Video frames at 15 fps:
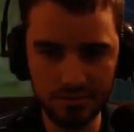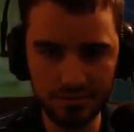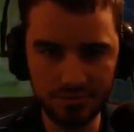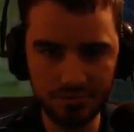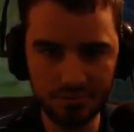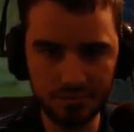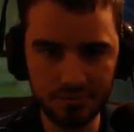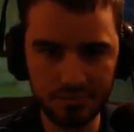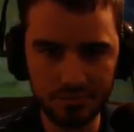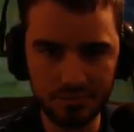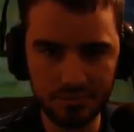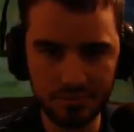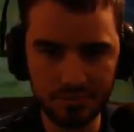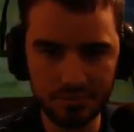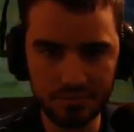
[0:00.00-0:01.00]

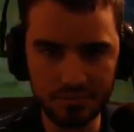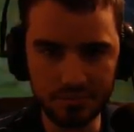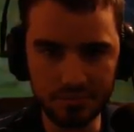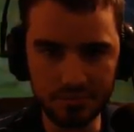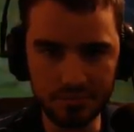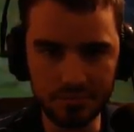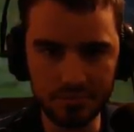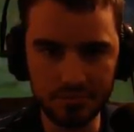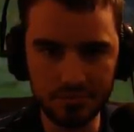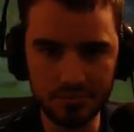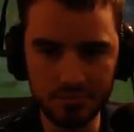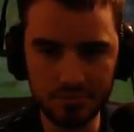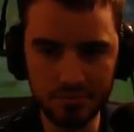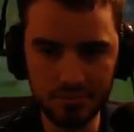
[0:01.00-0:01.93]
(no one is talking)